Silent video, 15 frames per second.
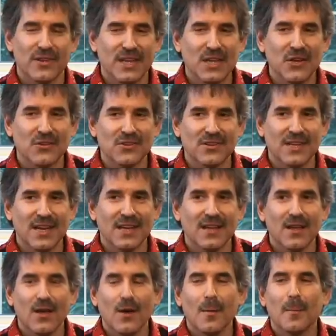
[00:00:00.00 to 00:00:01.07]
for the ego to take.
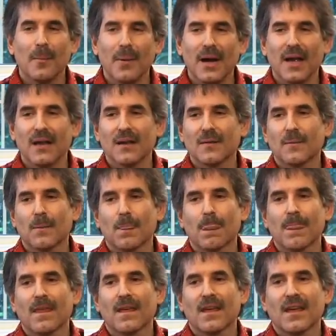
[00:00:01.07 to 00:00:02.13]
But
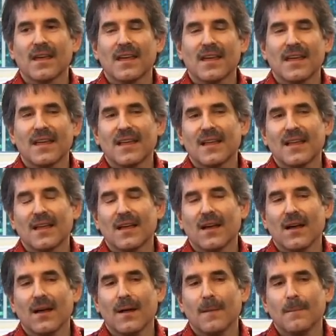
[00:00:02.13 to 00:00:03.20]

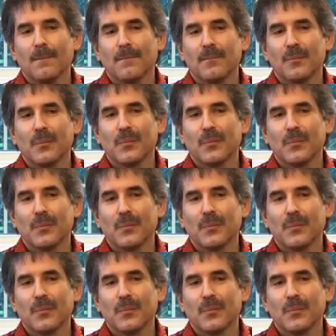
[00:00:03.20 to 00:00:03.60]
from